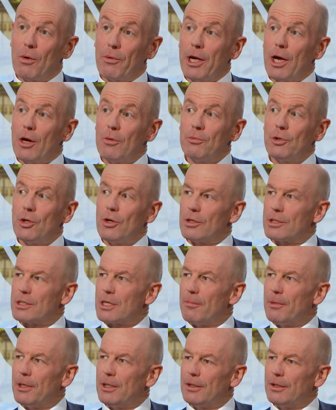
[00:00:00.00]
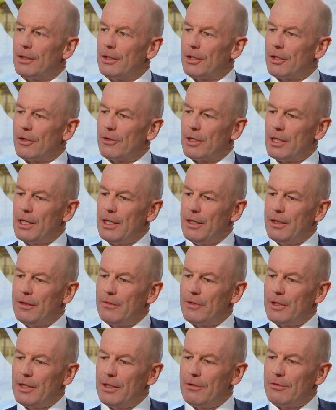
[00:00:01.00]
Well, we hope not. I mean, you know,
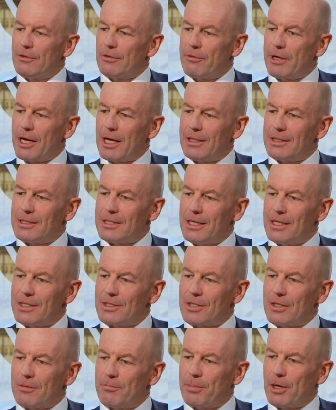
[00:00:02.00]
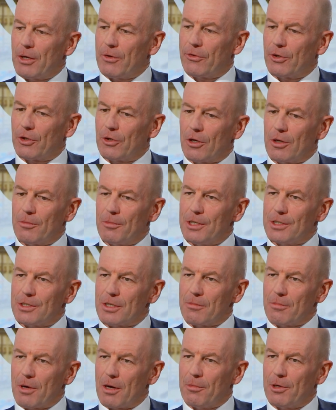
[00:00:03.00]
the reality is that both economies
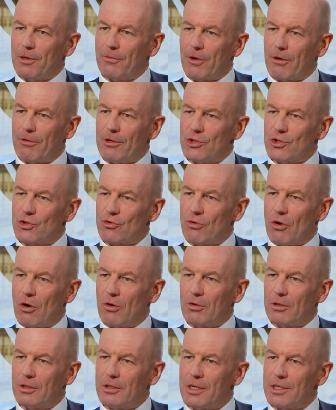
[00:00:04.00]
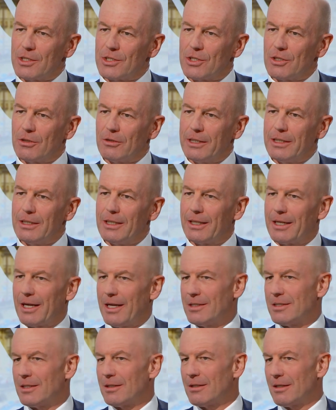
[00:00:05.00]
at the moment are very strong, and they're still
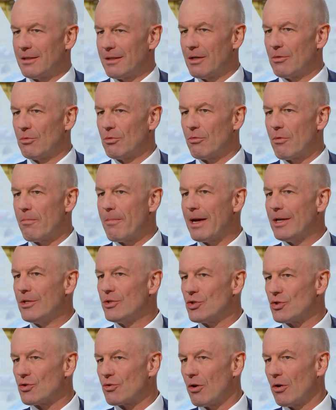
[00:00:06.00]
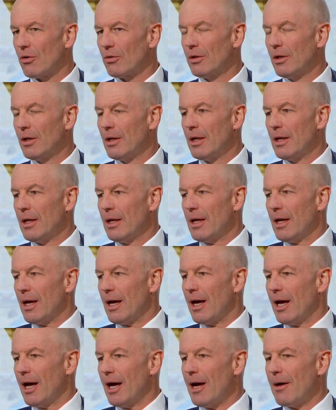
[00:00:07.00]
indicating that they will remain strong.
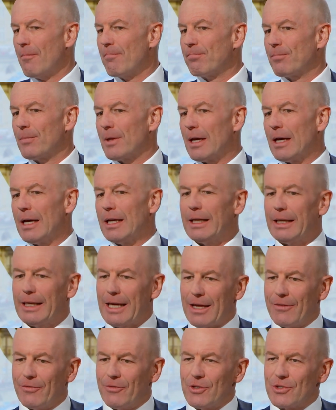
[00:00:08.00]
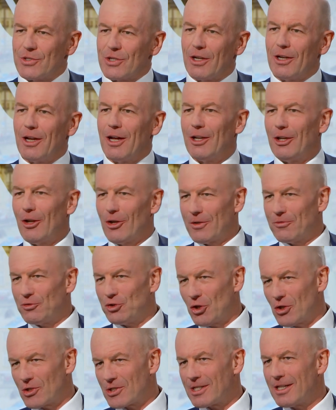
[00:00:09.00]
And again, there's a lot of
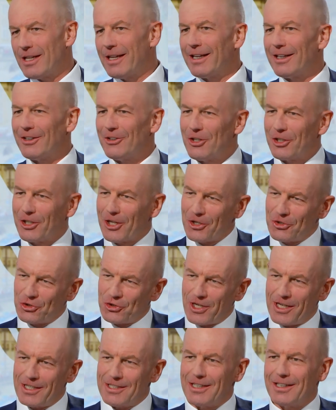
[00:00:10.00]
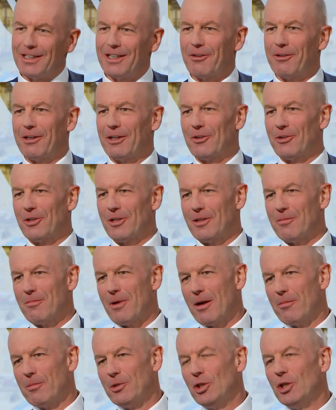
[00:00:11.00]
jostling and negotiating going on at the
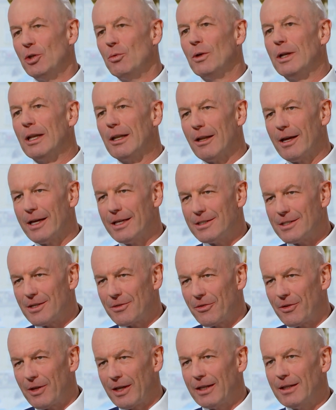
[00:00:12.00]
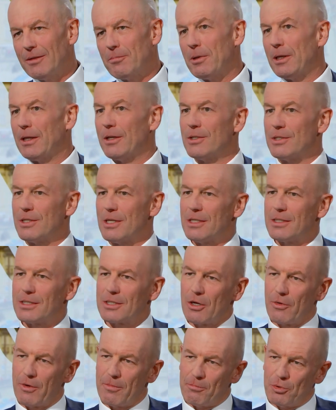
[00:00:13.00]
moment. You would like to think, because it's
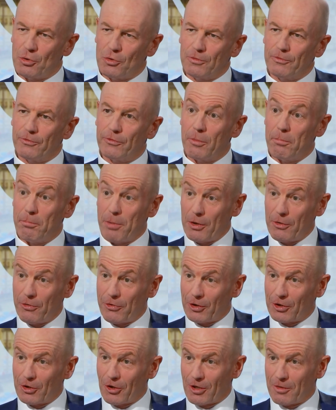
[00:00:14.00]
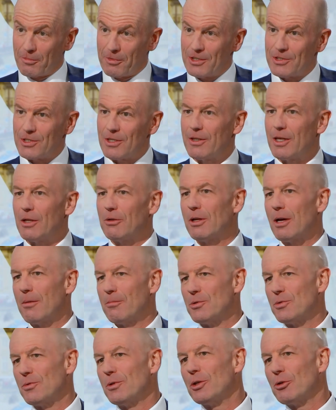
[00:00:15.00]
so important for both economies, that they'll
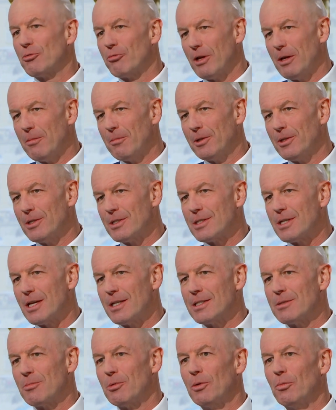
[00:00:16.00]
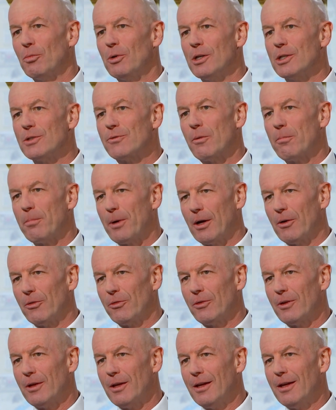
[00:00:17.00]
come to an agreement that's sensible and works for
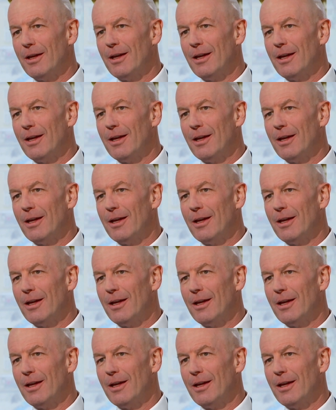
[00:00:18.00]
both.